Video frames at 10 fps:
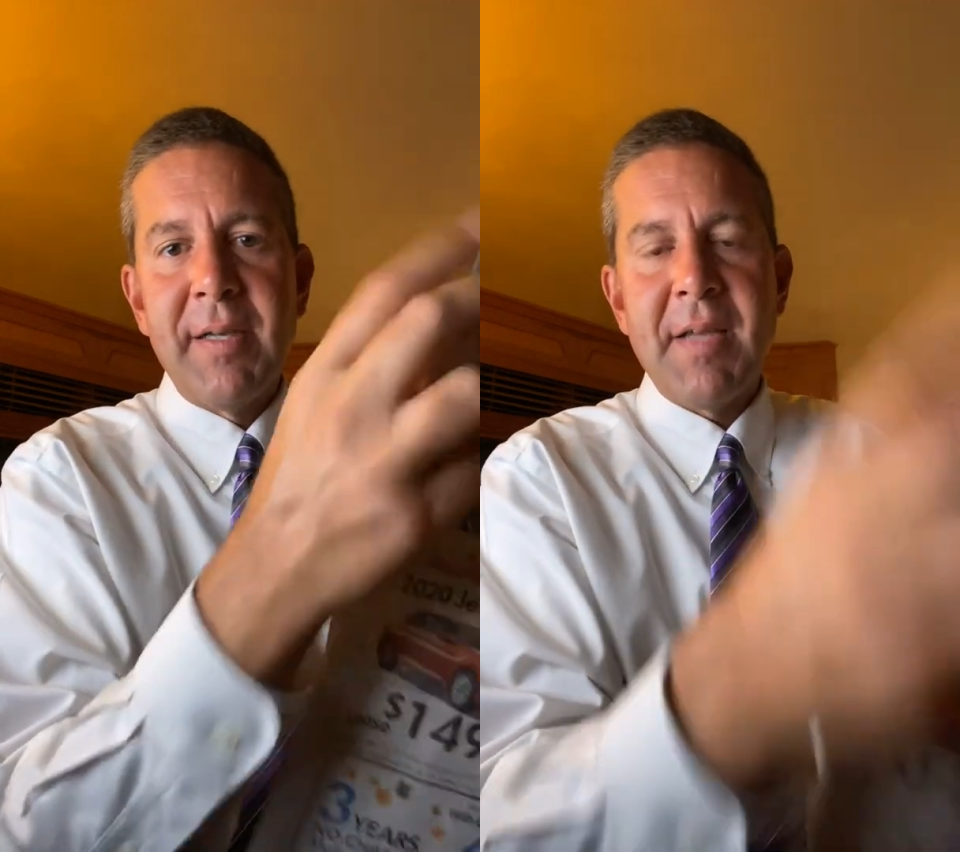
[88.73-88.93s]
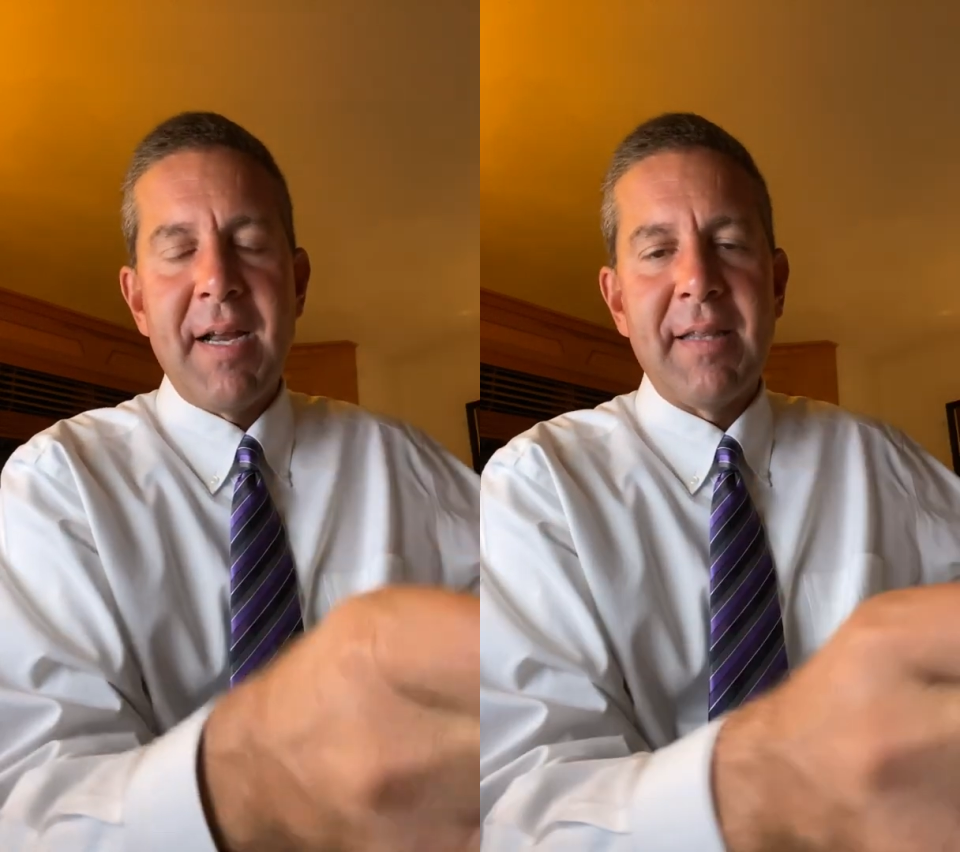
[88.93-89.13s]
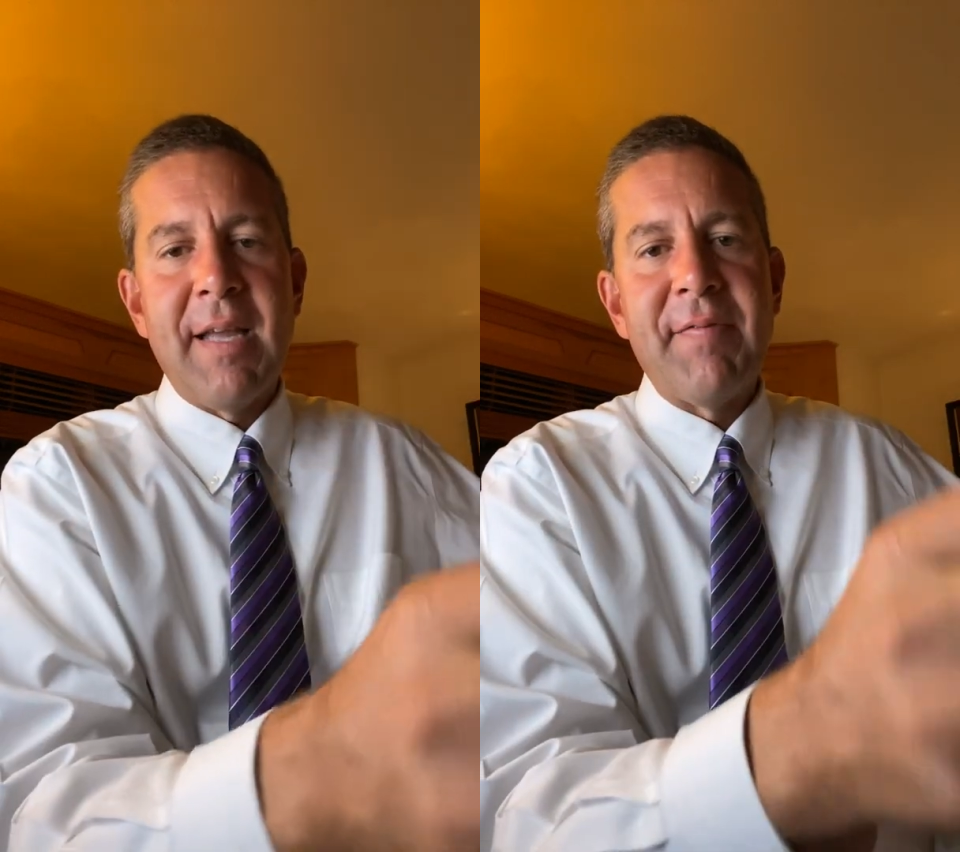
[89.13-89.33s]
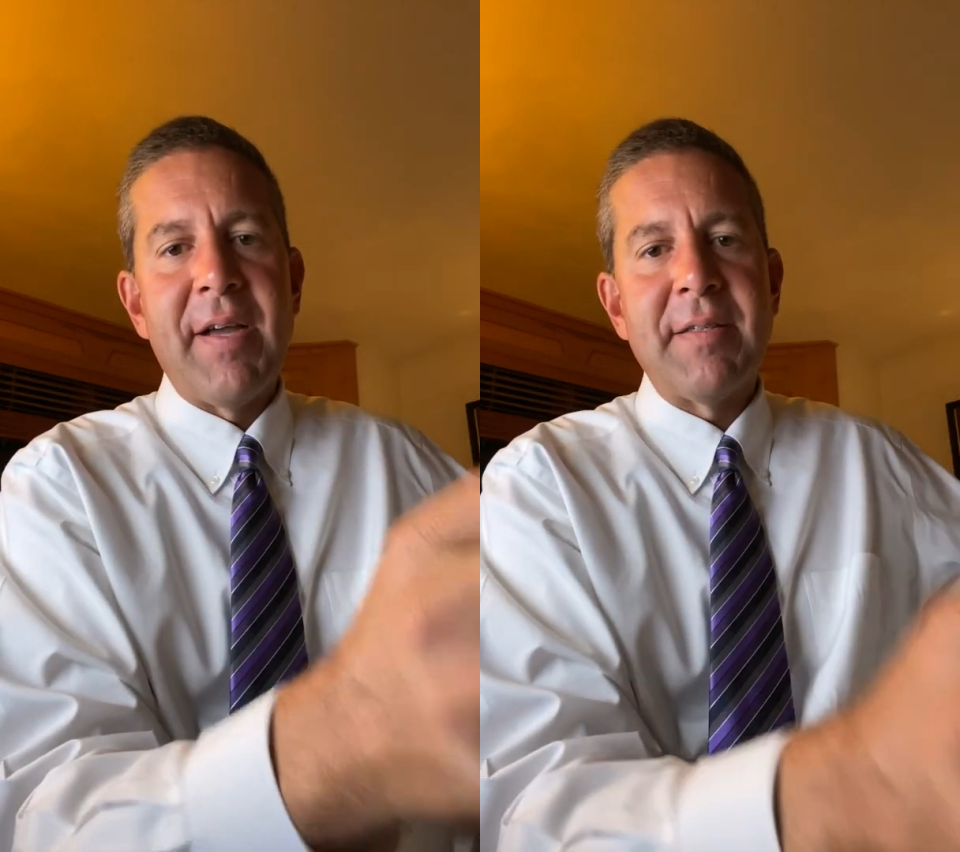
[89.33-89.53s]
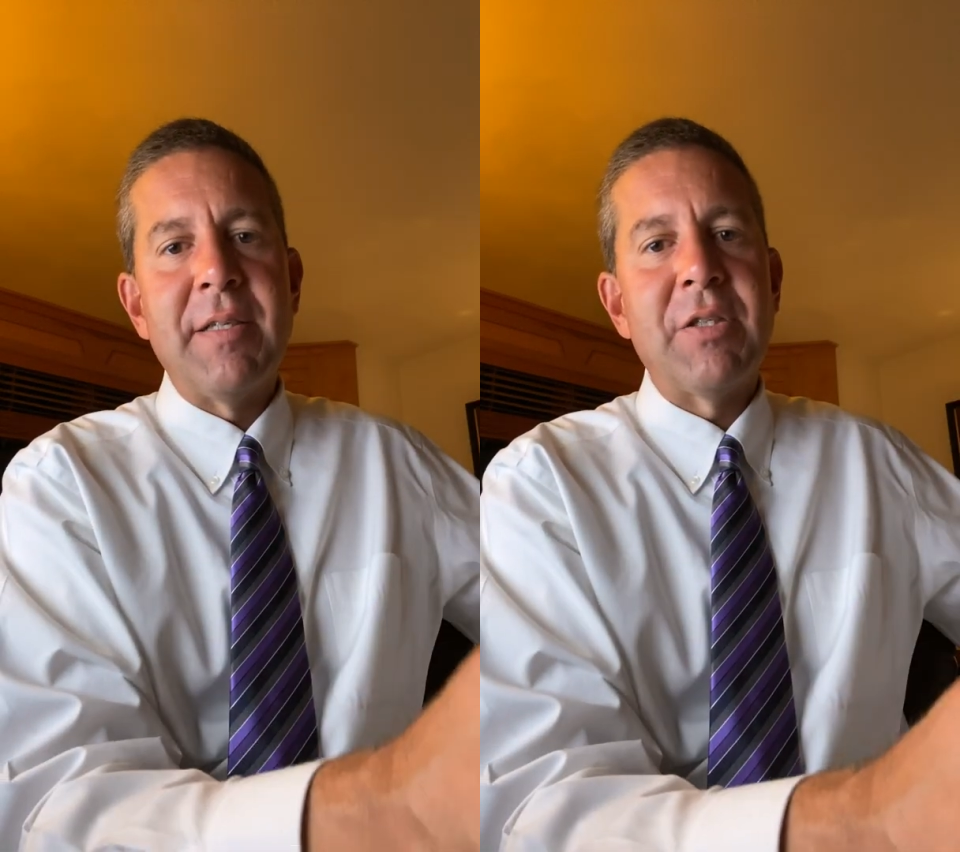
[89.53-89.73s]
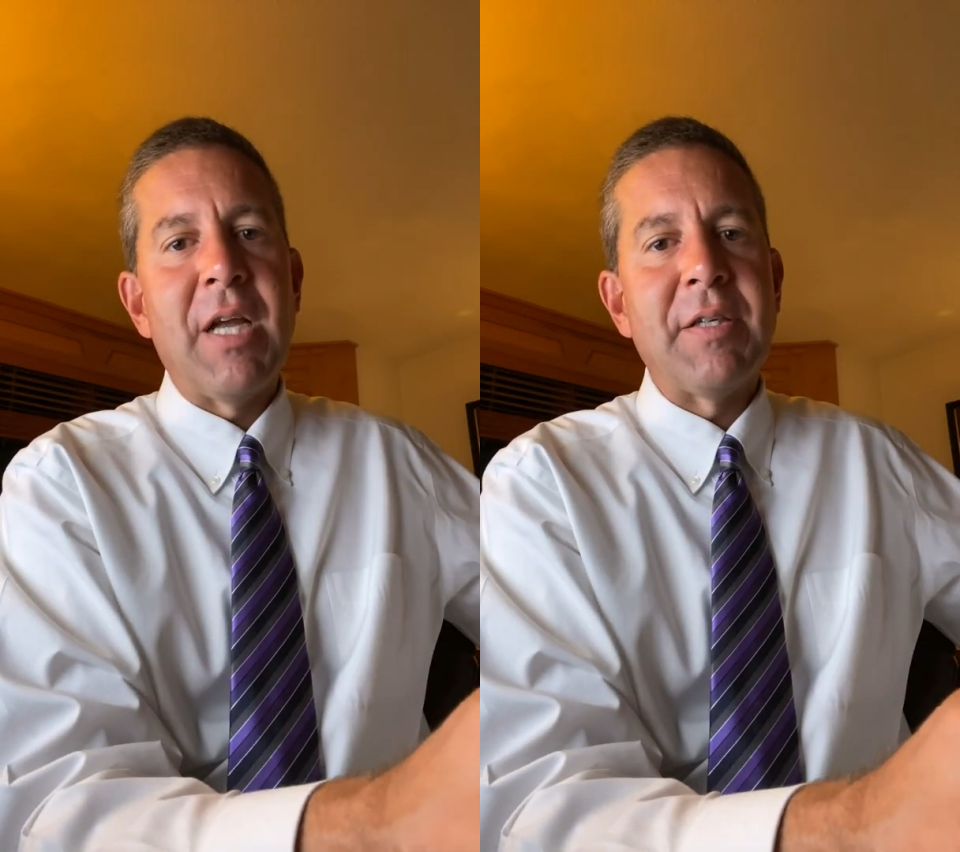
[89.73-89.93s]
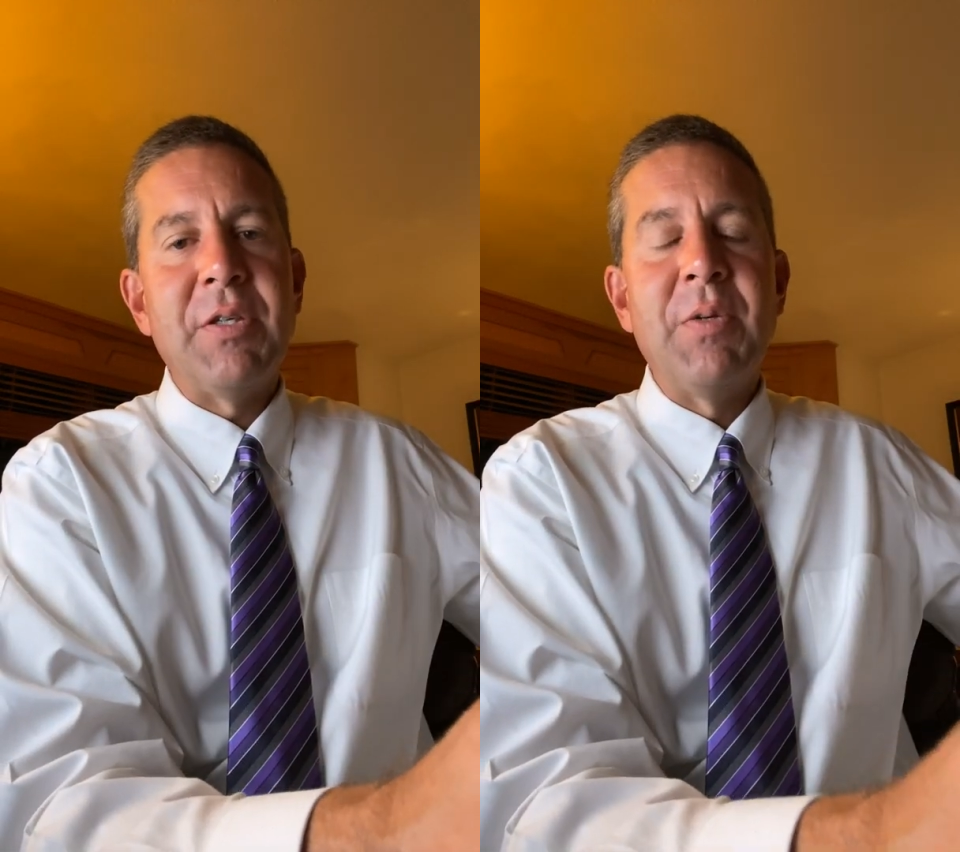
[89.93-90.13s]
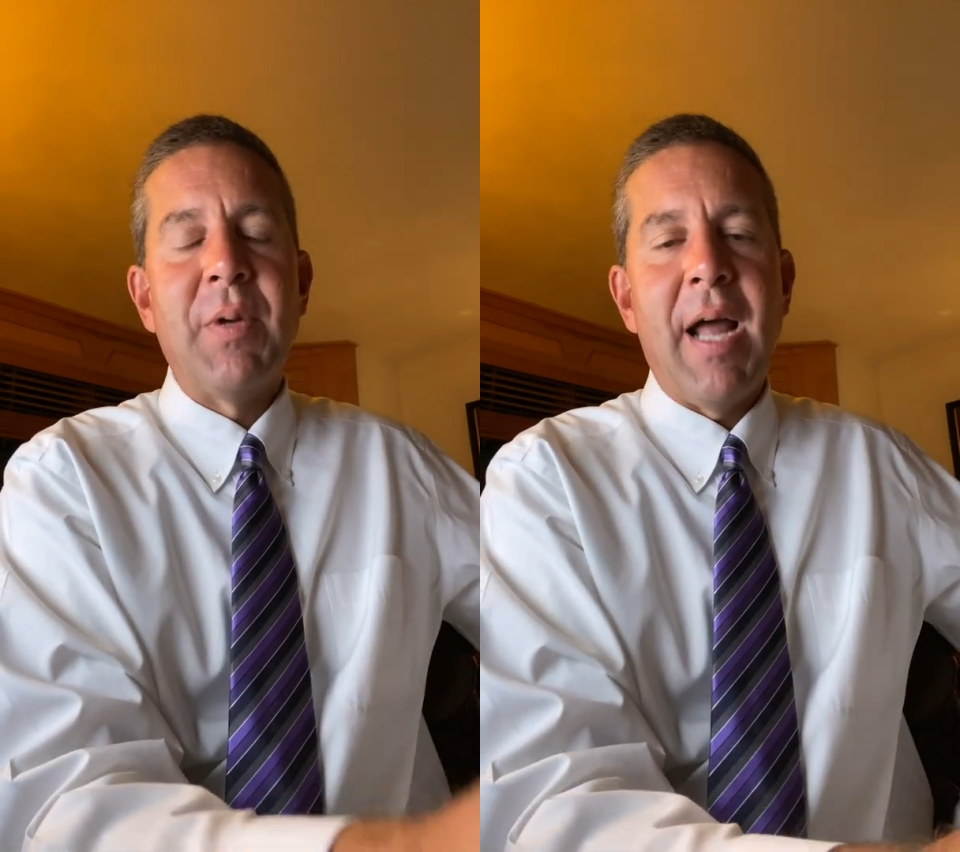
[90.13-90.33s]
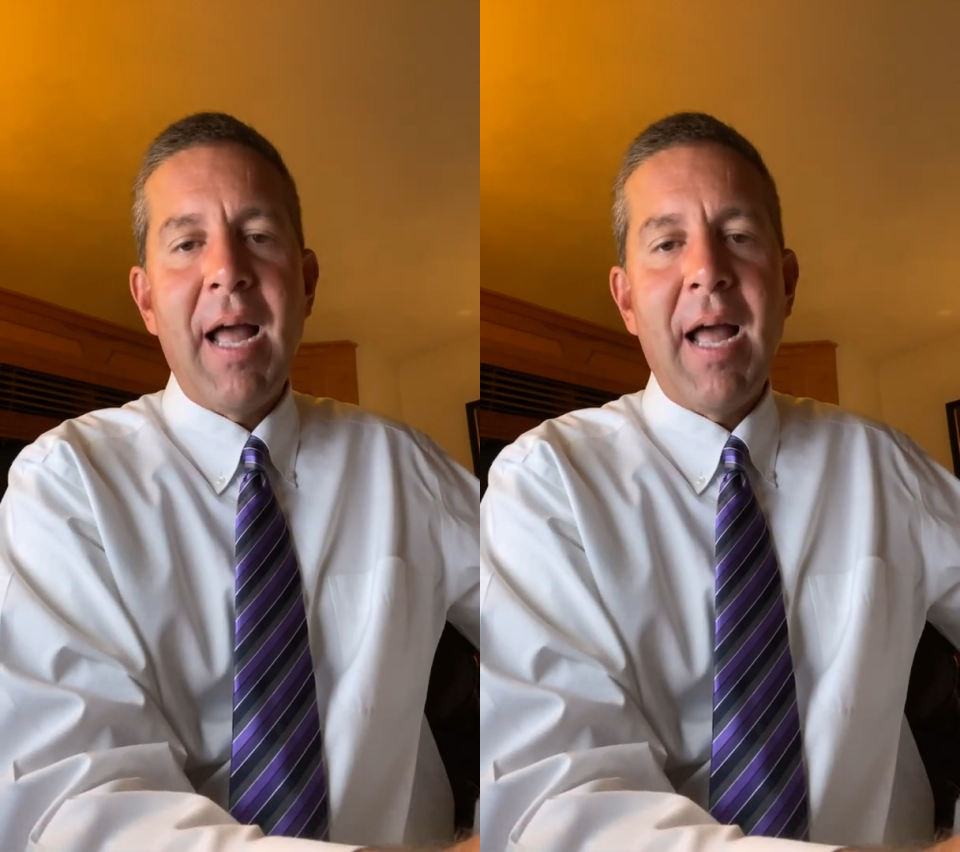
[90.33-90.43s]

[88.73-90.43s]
because I got that vaccine shot too when